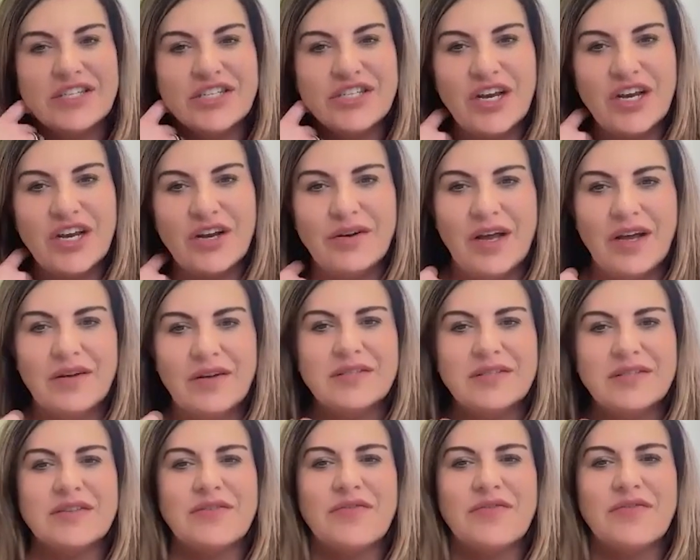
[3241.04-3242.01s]
the show
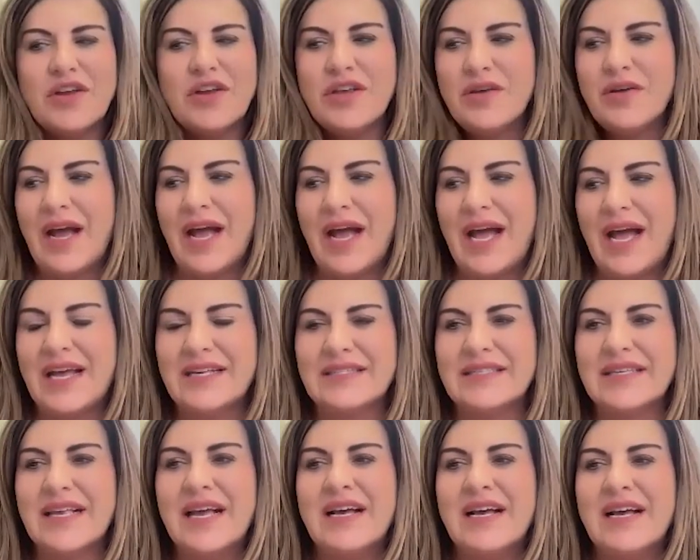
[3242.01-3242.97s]
notes for you
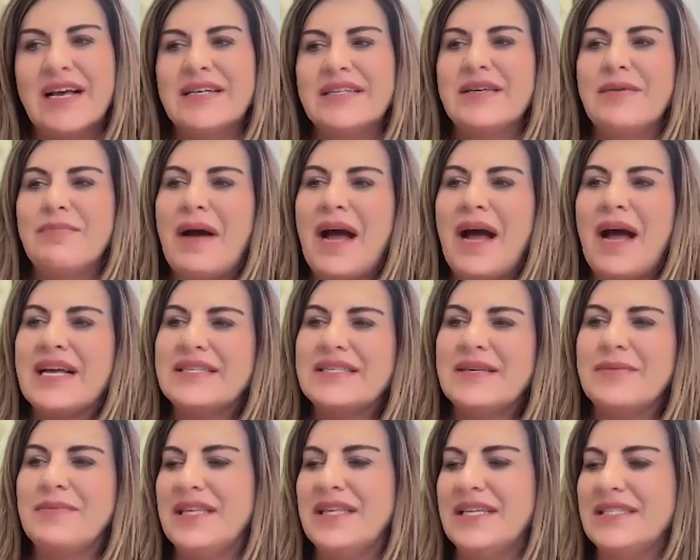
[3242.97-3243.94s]
guys to buy
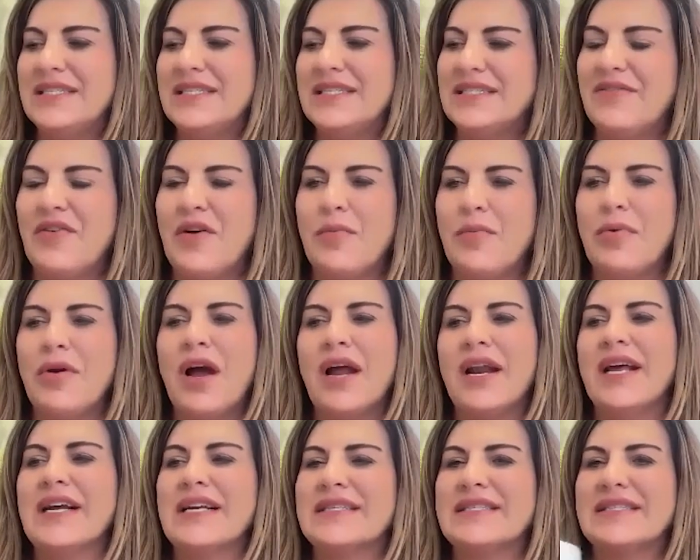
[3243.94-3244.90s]
some of these different
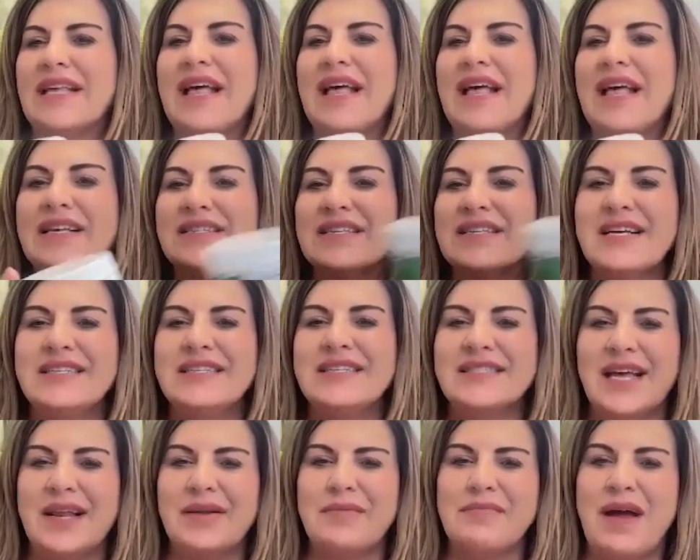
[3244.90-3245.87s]
products. As I
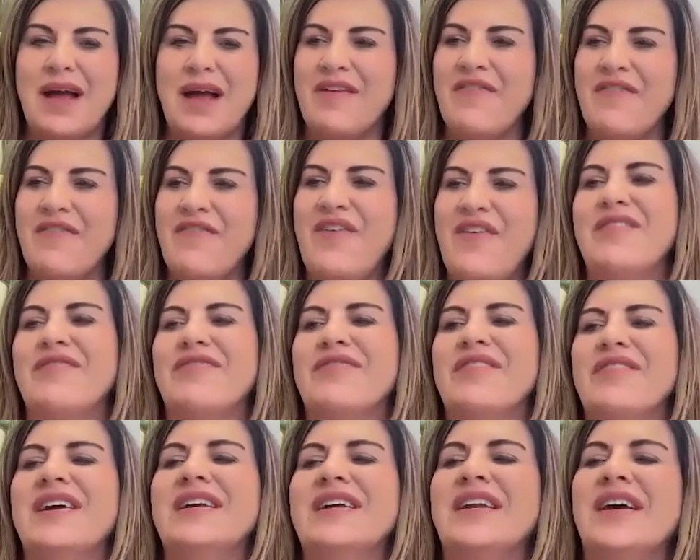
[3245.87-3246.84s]
said, my
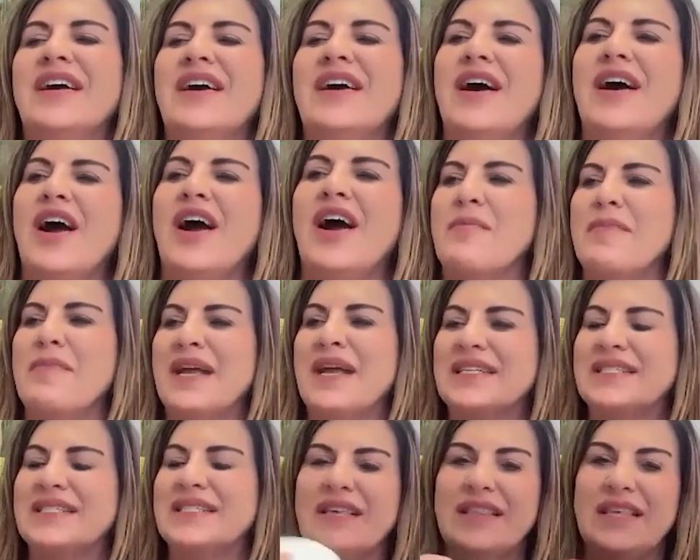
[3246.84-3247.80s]
favorite are
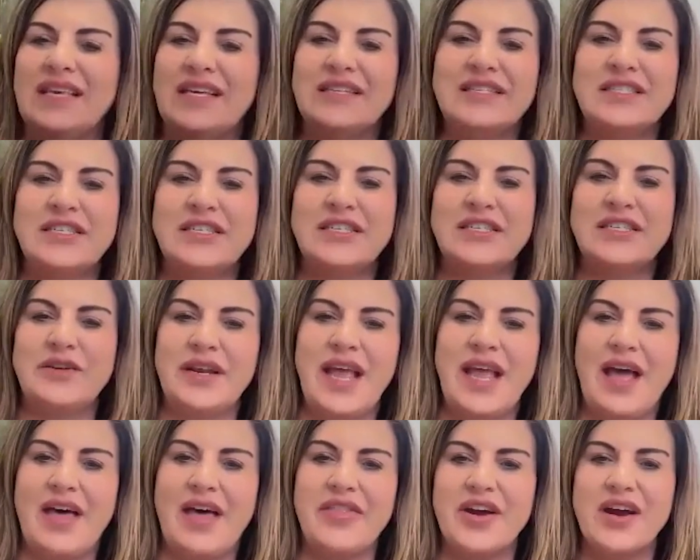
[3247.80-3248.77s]
mixing these two
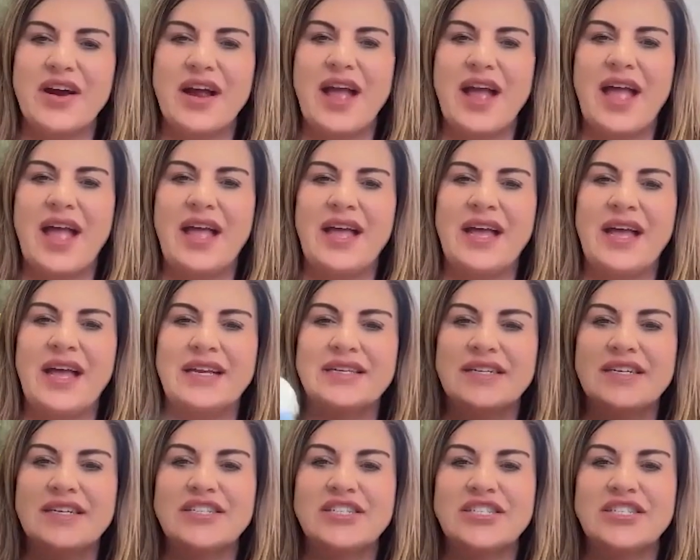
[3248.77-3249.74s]
together.
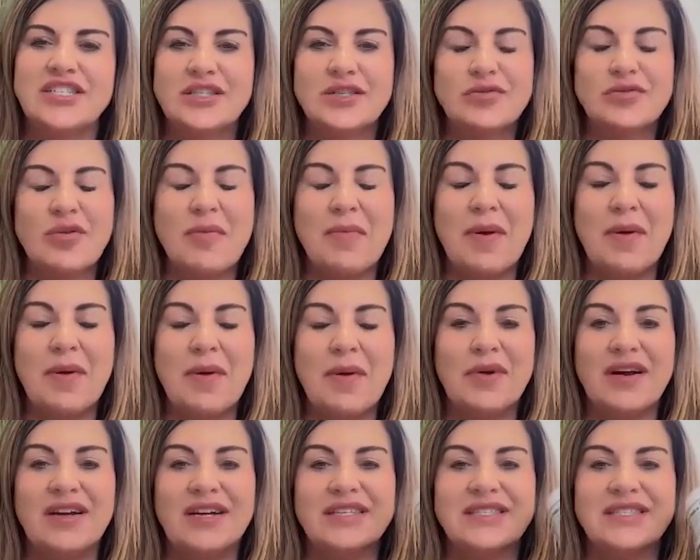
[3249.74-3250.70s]
And just
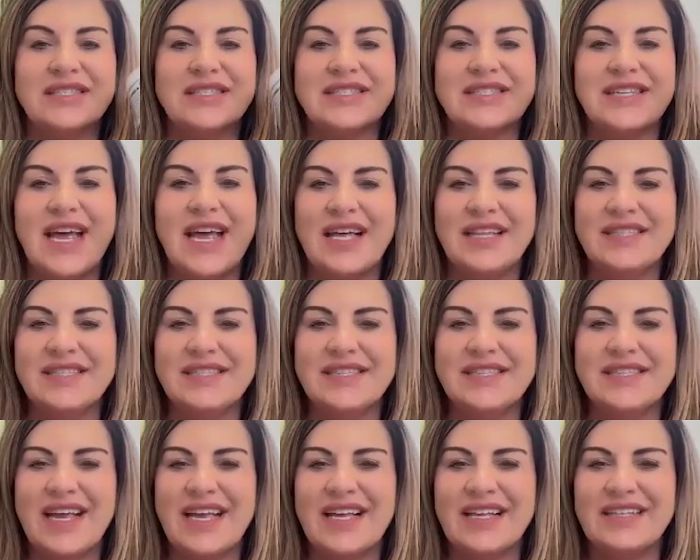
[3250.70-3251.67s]
remember, it's 10
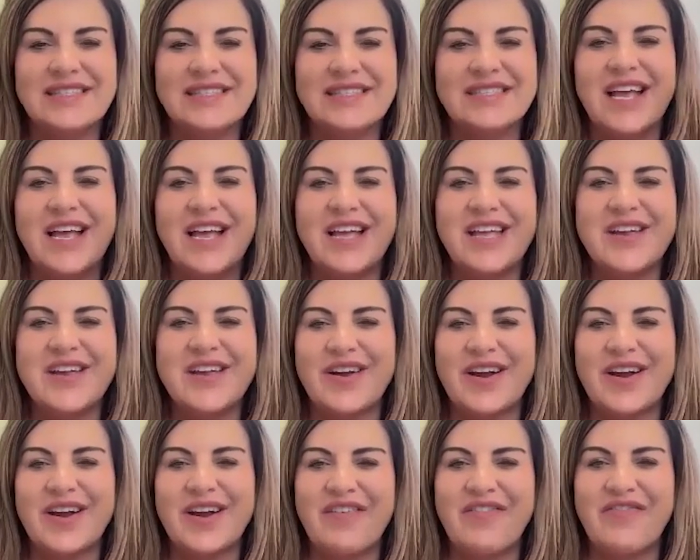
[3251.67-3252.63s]
seconds.
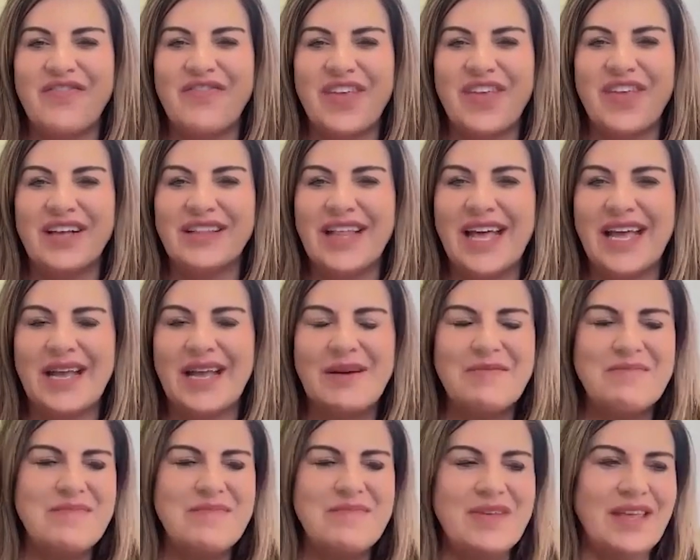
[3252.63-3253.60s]
You're going to feel like
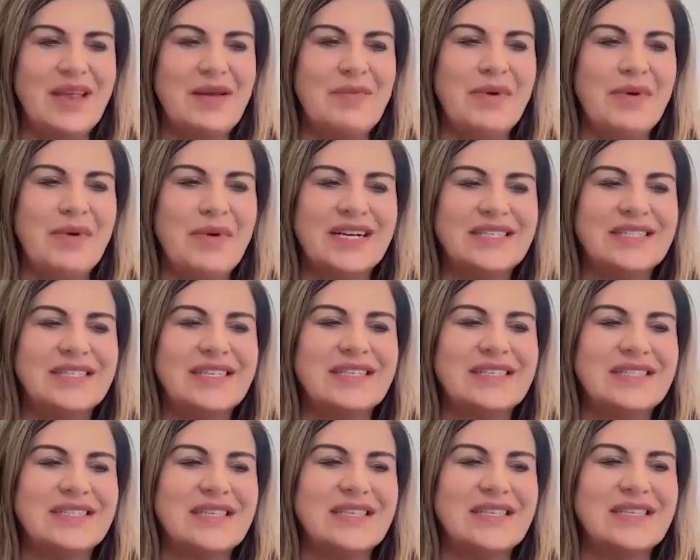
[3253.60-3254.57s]
a million bucks.
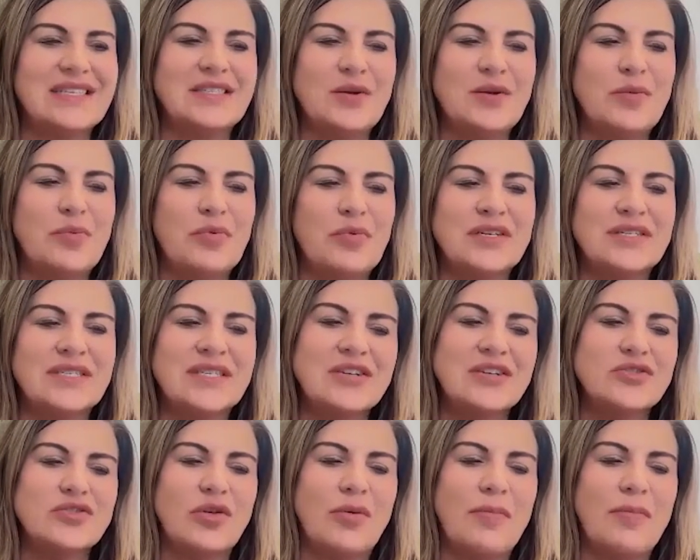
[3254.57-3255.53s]
It's the super
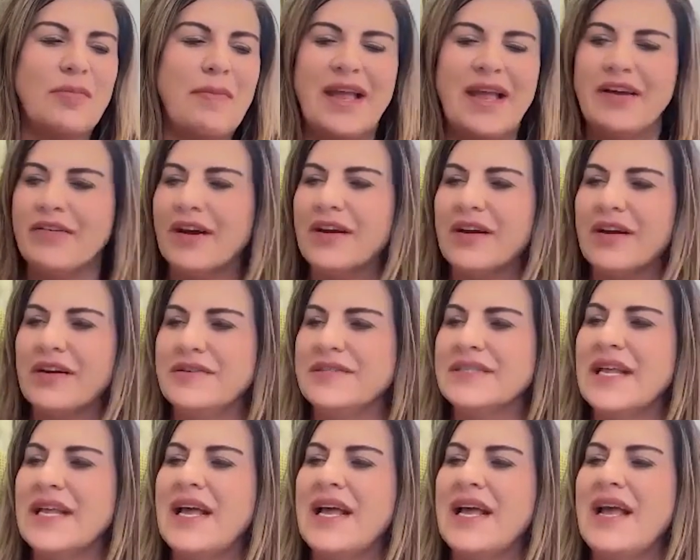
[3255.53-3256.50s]
essential
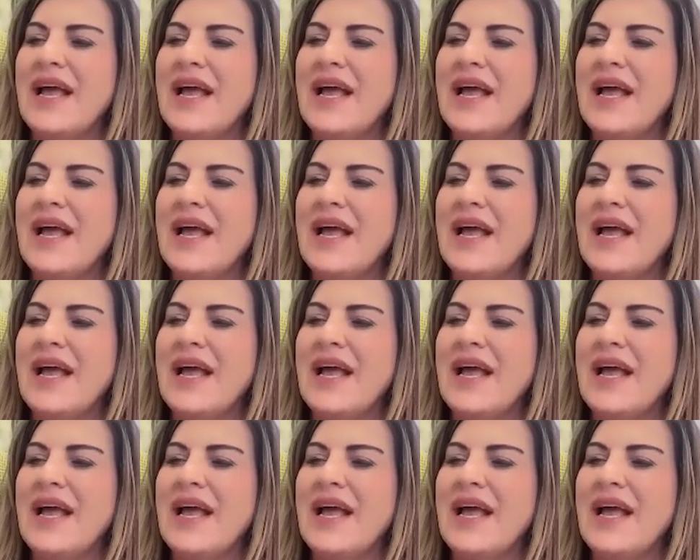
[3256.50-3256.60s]
micros